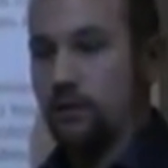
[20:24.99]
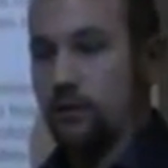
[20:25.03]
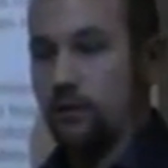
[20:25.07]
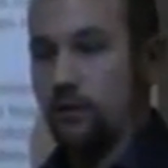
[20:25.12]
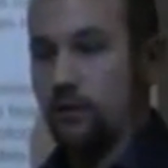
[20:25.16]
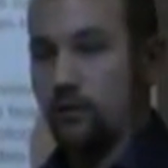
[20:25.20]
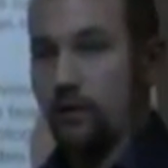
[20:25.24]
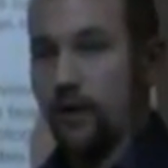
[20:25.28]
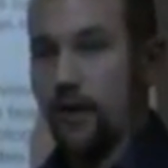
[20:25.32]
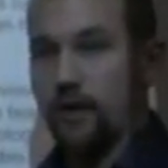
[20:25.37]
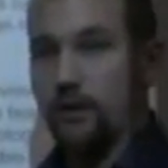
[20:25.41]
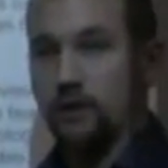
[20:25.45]
the
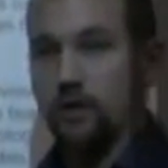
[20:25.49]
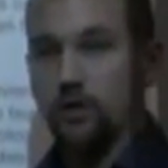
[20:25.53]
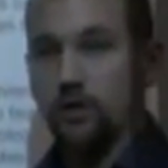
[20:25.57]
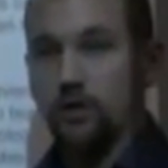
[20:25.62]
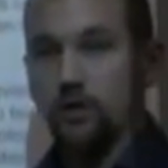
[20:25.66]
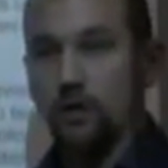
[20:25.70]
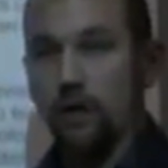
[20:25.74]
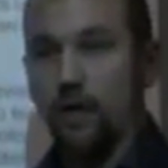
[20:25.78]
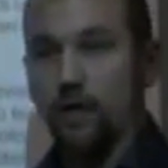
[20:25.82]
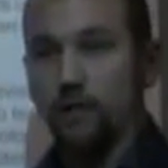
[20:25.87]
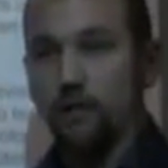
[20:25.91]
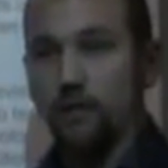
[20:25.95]
direct
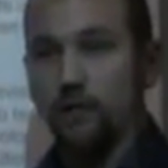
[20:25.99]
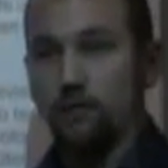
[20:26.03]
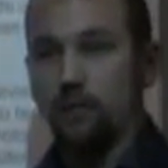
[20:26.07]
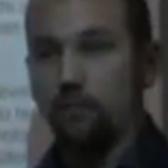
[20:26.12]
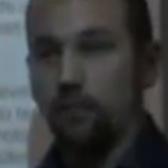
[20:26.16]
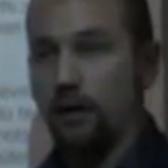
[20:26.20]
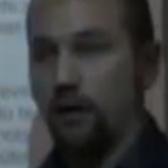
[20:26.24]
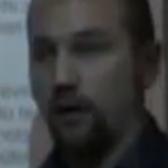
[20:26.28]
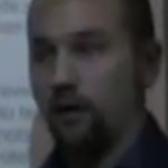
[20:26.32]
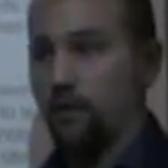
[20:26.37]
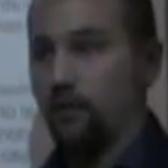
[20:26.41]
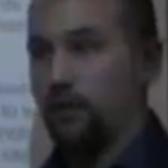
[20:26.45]
instruction
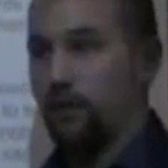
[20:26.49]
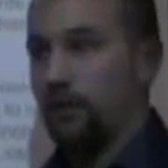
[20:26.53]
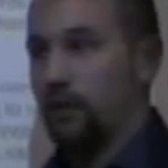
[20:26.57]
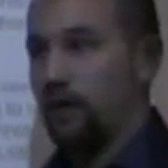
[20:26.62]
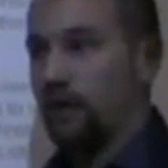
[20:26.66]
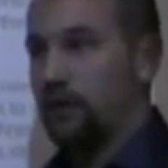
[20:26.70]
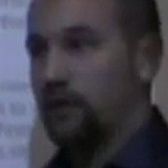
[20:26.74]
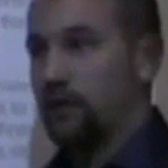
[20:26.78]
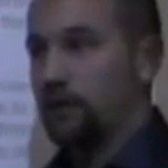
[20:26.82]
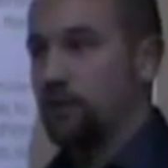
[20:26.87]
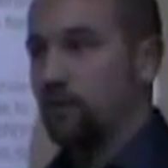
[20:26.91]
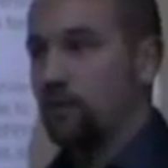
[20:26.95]
part of the
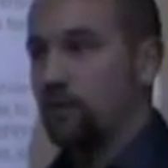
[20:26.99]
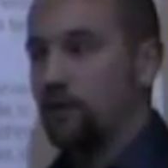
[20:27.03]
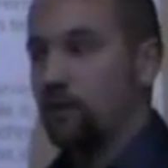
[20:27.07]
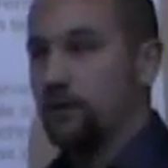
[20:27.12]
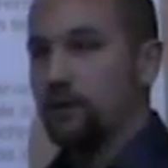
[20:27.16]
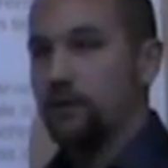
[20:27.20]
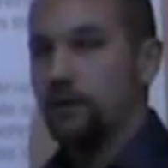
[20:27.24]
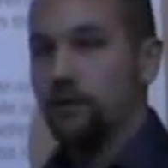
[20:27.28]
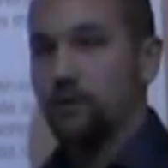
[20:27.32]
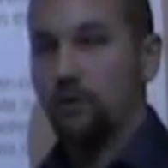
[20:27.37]
lesson, was